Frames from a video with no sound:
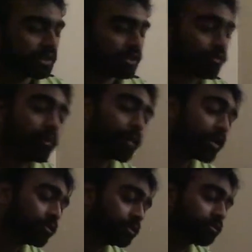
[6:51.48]
Three
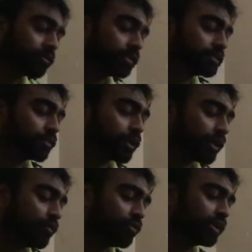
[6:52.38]
Pentacles reverse. Okay,
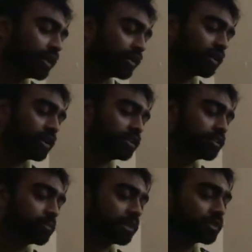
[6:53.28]
you feel like
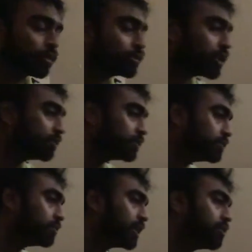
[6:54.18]
something is closed off to
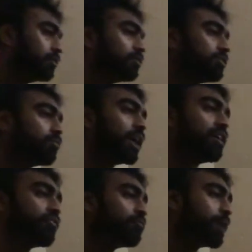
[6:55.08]
you now. Some kind
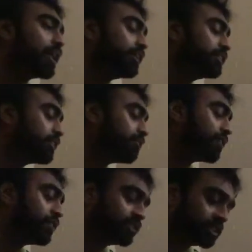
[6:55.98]
of balance and
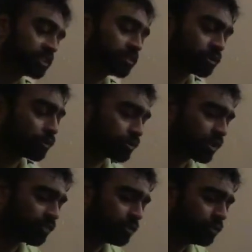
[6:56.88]
fair decision was closed
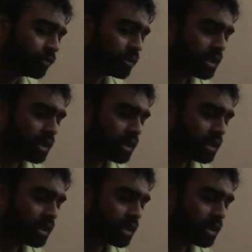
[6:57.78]
off to you.